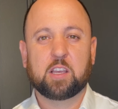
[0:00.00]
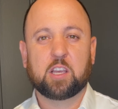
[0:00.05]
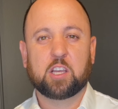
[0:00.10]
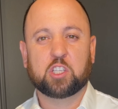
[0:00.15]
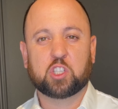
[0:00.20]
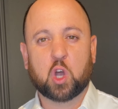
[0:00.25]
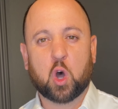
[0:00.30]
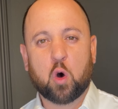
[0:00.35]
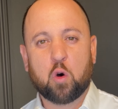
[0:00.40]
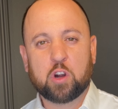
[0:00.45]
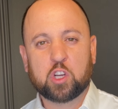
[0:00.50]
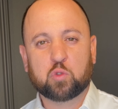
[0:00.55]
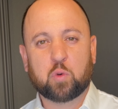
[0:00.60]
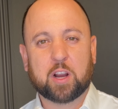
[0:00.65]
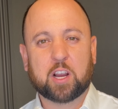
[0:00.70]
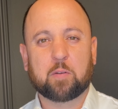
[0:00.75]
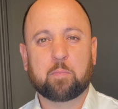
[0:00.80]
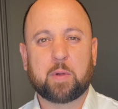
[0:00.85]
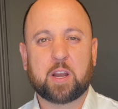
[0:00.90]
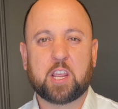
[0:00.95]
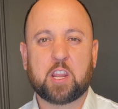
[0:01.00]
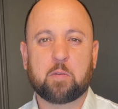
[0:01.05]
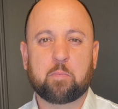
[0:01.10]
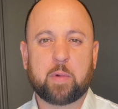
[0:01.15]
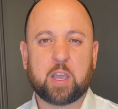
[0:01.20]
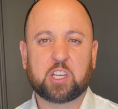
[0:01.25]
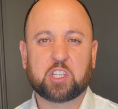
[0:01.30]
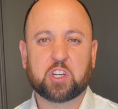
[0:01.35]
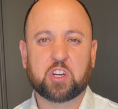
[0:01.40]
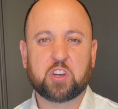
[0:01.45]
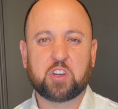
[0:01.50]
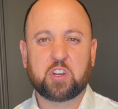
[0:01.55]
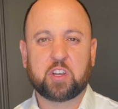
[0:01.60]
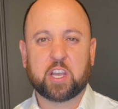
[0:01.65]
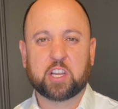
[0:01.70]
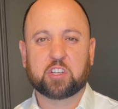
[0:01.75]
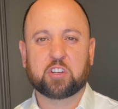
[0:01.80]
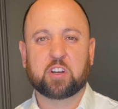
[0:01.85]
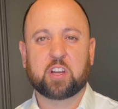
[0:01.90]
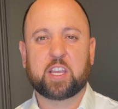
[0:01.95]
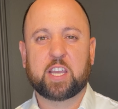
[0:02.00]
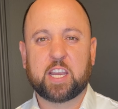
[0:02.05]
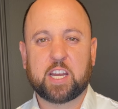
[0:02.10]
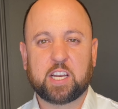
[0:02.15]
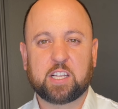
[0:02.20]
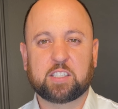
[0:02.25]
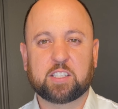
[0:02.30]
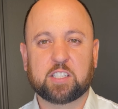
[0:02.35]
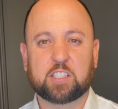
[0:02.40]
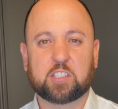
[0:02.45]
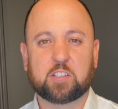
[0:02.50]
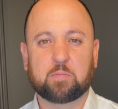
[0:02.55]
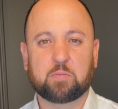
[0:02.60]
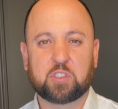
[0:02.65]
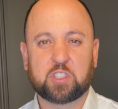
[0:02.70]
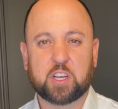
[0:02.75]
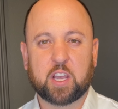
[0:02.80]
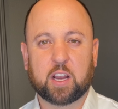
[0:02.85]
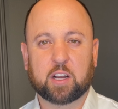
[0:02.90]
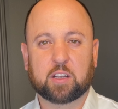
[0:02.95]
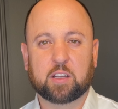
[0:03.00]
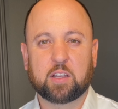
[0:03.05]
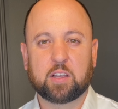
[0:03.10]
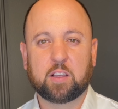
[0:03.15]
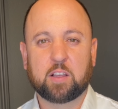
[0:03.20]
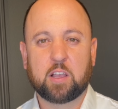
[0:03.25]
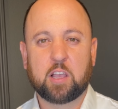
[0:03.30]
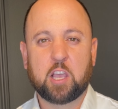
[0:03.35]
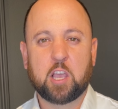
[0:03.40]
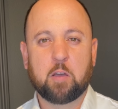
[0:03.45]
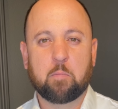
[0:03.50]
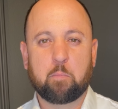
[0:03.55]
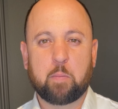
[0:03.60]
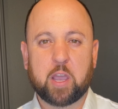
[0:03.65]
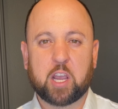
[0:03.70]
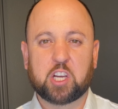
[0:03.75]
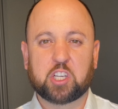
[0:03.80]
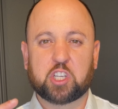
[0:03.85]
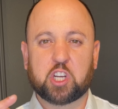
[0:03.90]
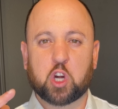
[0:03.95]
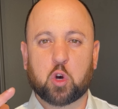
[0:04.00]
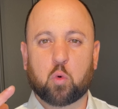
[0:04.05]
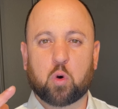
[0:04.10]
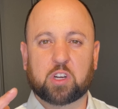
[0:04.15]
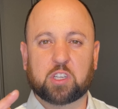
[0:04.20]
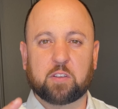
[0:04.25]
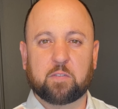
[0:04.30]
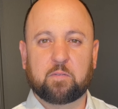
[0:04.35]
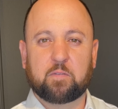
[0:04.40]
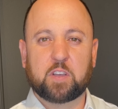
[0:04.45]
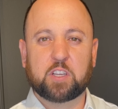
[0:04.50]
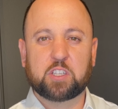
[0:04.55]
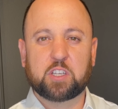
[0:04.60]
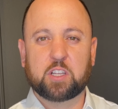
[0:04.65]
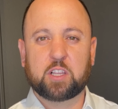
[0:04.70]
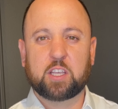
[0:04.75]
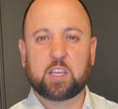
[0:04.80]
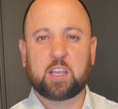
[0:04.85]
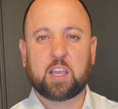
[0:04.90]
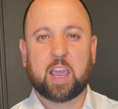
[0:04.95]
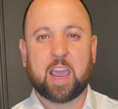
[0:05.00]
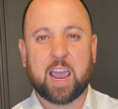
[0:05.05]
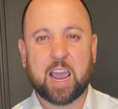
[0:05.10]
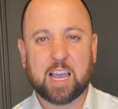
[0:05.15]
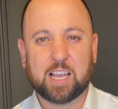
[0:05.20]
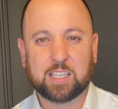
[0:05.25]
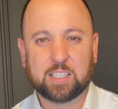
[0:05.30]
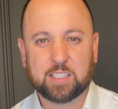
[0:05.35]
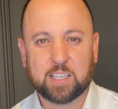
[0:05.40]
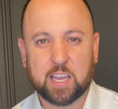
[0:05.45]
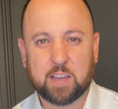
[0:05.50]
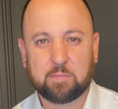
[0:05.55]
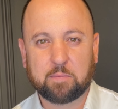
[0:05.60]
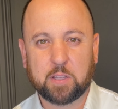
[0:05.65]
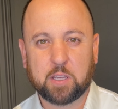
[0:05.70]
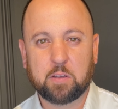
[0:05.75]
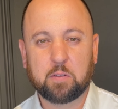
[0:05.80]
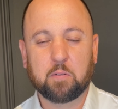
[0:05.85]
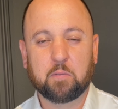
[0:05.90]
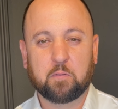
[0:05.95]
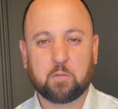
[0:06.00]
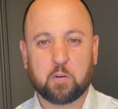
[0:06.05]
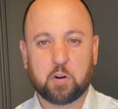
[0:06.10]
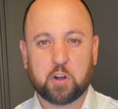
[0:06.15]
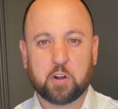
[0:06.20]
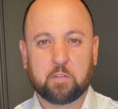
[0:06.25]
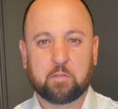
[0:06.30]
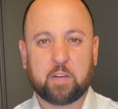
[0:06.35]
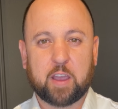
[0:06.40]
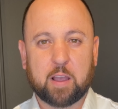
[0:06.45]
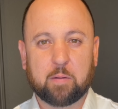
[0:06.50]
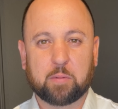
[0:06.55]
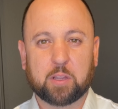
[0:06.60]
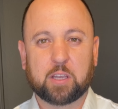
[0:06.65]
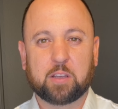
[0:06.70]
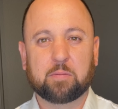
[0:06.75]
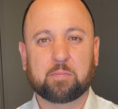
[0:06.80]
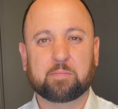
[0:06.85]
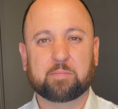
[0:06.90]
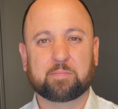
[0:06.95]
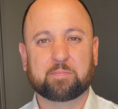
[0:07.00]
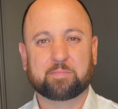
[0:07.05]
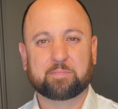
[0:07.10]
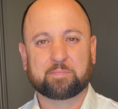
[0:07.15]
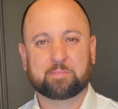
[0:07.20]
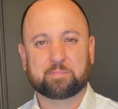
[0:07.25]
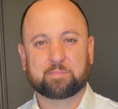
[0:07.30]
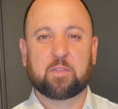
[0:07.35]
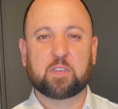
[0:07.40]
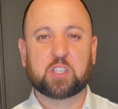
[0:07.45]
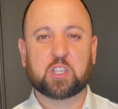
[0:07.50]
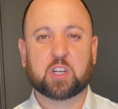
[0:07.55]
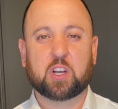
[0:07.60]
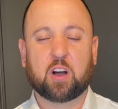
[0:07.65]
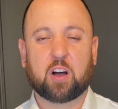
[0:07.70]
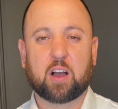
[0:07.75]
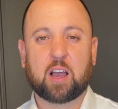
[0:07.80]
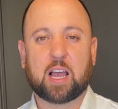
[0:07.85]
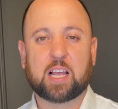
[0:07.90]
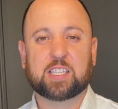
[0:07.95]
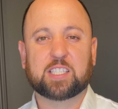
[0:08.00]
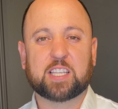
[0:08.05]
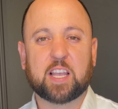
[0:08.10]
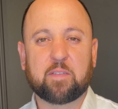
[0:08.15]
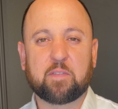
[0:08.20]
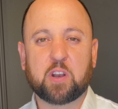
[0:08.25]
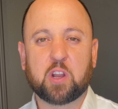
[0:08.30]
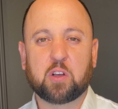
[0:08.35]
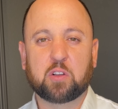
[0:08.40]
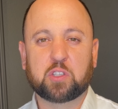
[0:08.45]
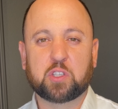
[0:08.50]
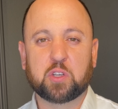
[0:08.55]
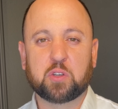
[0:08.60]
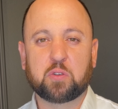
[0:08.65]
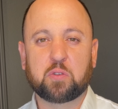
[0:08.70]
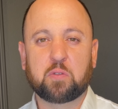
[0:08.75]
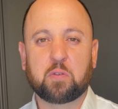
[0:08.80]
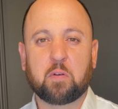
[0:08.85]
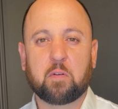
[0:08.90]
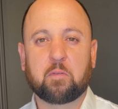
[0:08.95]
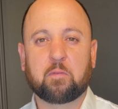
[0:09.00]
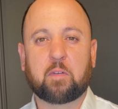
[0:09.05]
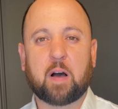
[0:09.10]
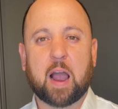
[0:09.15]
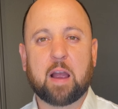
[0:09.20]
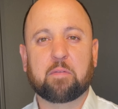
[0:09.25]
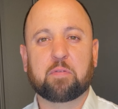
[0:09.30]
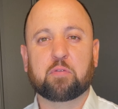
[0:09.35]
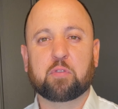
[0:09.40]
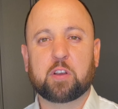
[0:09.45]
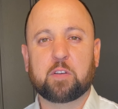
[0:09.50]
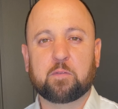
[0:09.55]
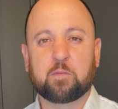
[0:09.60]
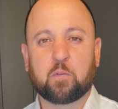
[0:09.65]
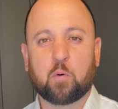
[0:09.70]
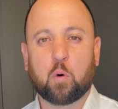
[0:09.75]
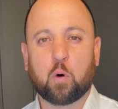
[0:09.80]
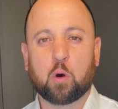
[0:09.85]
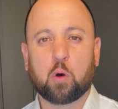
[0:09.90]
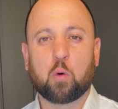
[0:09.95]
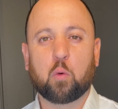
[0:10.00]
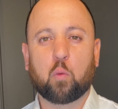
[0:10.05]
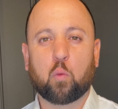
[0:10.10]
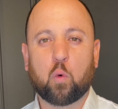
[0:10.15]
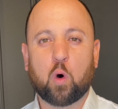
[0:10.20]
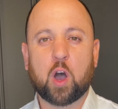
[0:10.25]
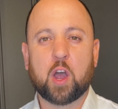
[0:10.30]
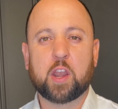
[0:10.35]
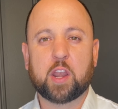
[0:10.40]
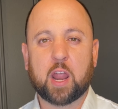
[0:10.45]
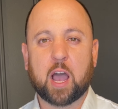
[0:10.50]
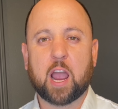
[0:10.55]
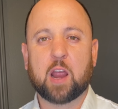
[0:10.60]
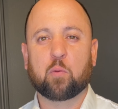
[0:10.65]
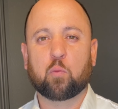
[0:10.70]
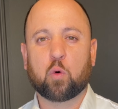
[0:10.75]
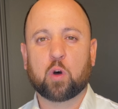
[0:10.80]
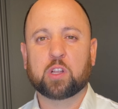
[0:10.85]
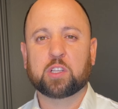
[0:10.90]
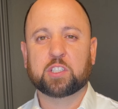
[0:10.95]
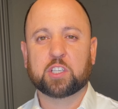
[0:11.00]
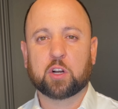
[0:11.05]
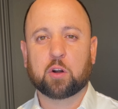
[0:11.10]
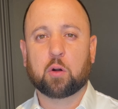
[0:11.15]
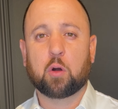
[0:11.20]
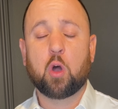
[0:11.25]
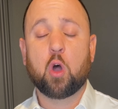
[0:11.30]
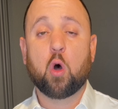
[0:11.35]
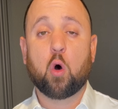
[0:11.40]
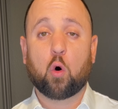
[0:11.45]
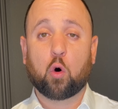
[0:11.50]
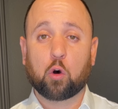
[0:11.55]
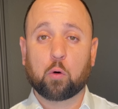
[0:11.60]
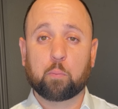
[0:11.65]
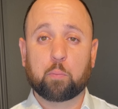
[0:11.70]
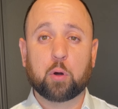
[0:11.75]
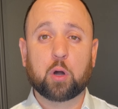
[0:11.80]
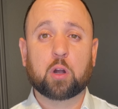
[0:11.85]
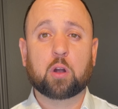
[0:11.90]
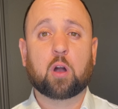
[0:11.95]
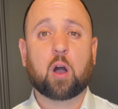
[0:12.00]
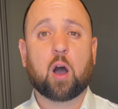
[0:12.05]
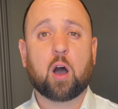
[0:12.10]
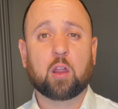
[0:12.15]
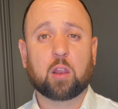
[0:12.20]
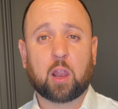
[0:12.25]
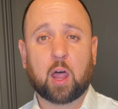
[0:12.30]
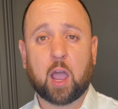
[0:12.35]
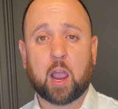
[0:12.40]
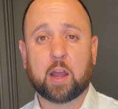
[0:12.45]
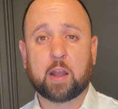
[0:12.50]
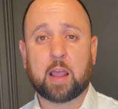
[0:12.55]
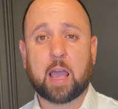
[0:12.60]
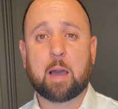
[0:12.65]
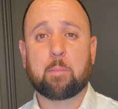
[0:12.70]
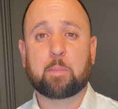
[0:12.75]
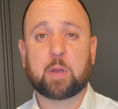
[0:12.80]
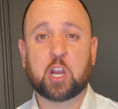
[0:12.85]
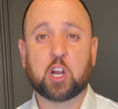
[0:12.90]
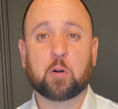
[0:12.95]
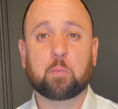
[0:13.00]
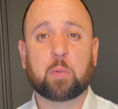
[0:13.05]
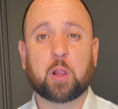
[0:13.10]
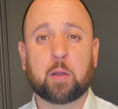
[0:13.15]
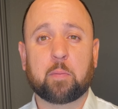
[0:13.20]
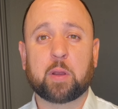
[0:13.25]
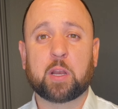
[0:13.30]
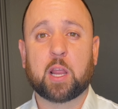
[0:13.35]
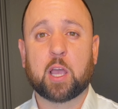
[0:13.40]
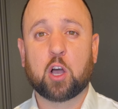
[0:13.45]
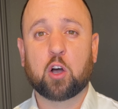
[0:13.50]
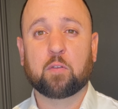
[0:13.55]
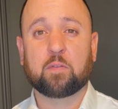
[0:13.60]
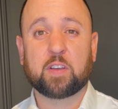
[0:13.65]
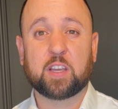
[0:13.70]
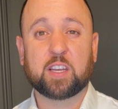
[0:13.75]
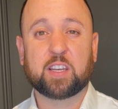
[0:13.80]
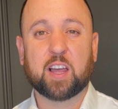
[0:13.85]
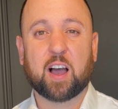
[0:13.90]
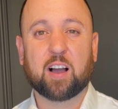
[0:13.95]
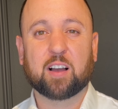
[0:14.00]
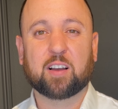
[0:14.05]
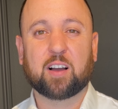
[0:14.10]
it's always recommended to make sure you get your heating system checked, making sure it works efficiently and safely for your family. Give us a call at 702-534-1910 or book online at pureplumbinglv.com.